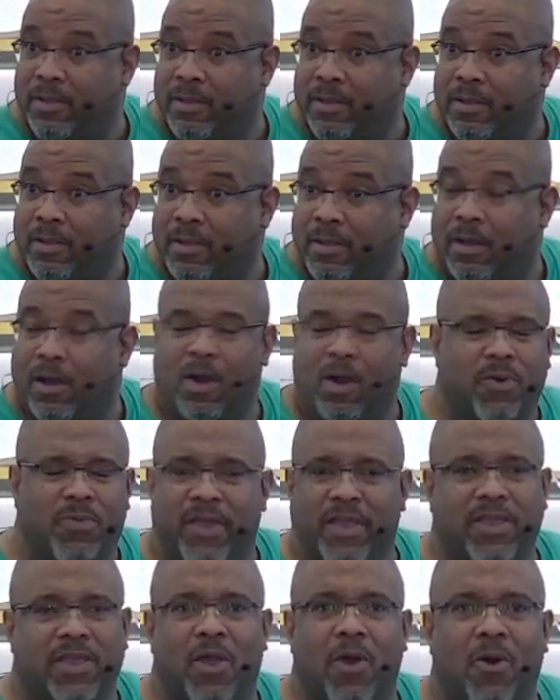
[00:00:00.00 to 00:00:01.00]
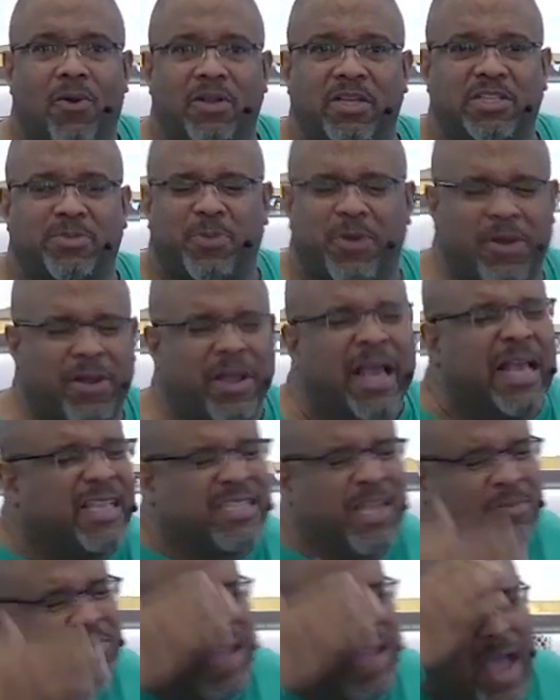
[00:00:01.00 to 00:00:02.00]
Oh, thank you, Holy Spirit.
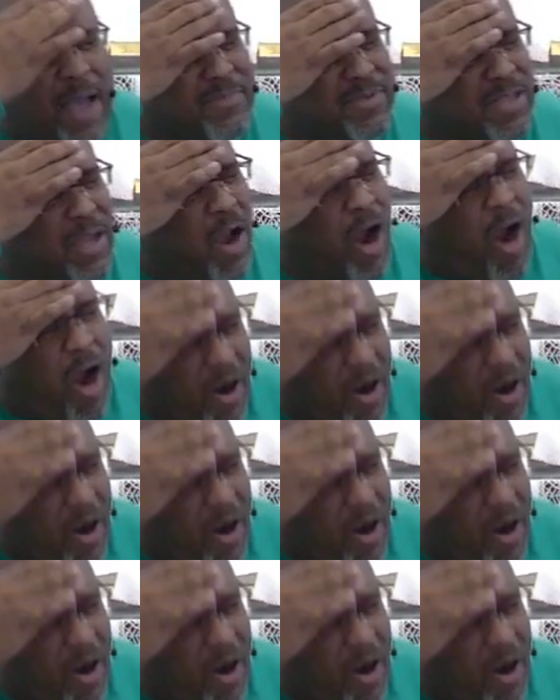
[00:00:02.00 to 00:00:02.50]
Sometimes the hardest